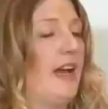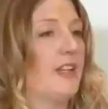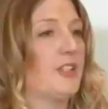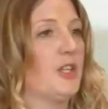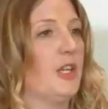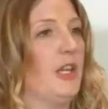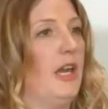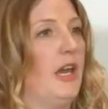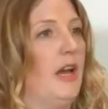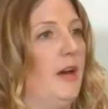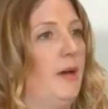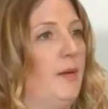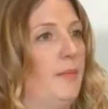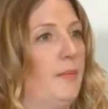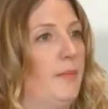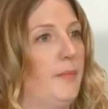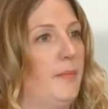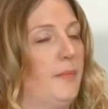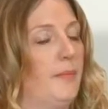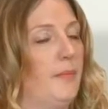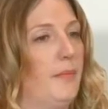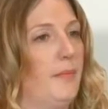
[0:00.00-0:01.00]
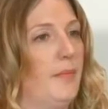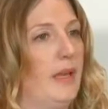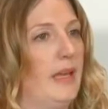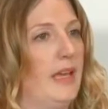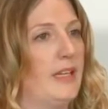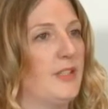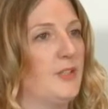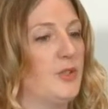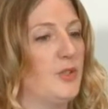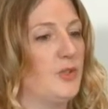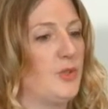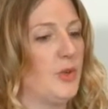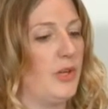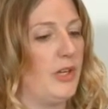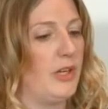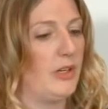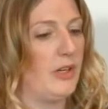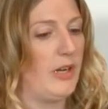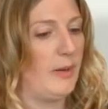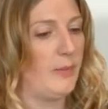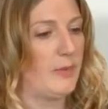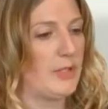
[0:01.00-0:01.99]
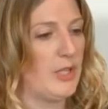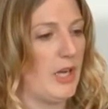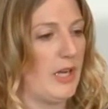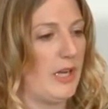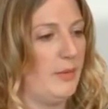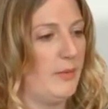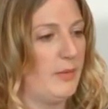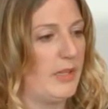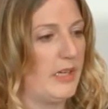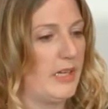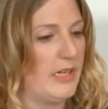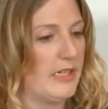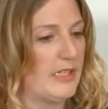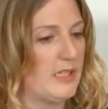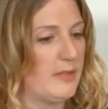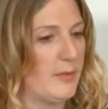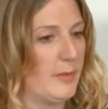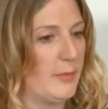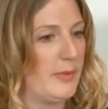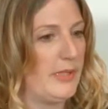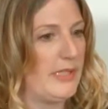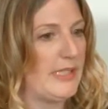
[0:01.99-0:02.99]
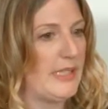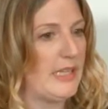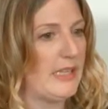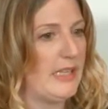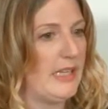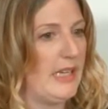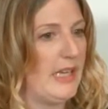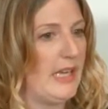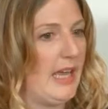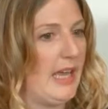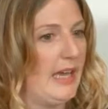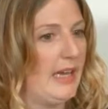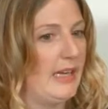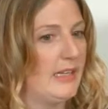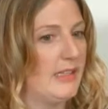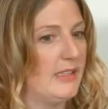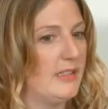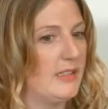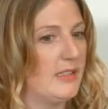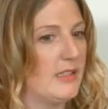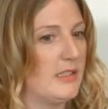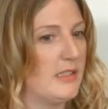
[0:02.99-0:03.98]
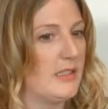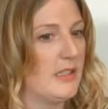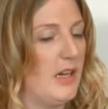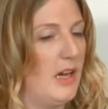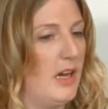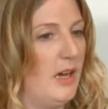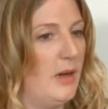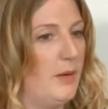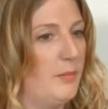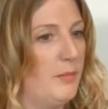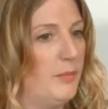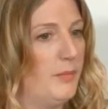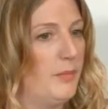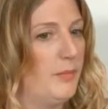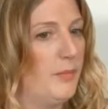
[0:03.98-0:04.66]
actually, um, Andrew Joyner and I were talking with a customer recently, and um,